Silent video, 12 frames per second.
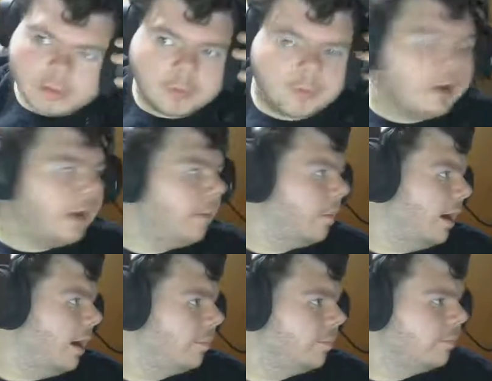What,
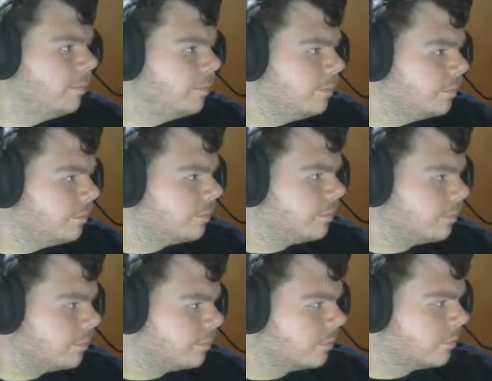Mom?
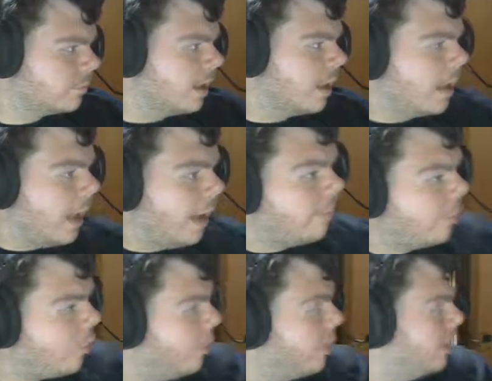I'm
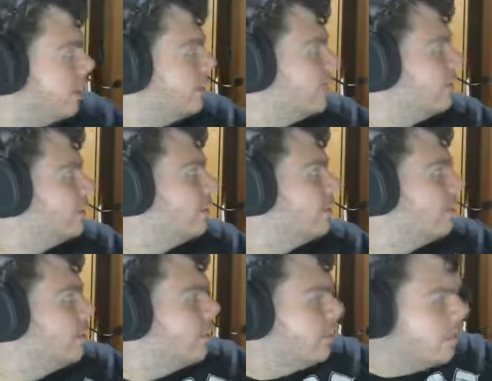recording.
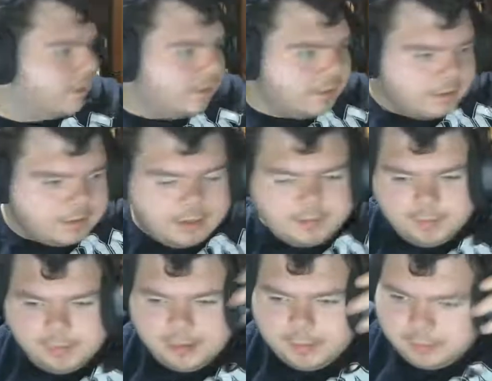Love you,
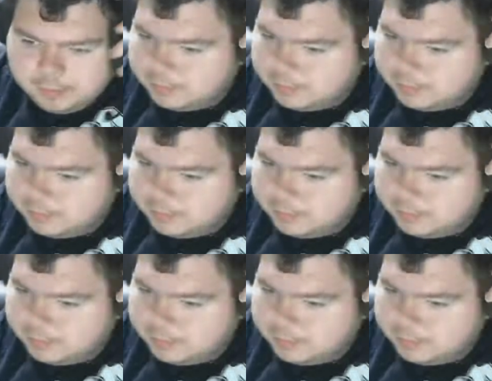bye, Mom.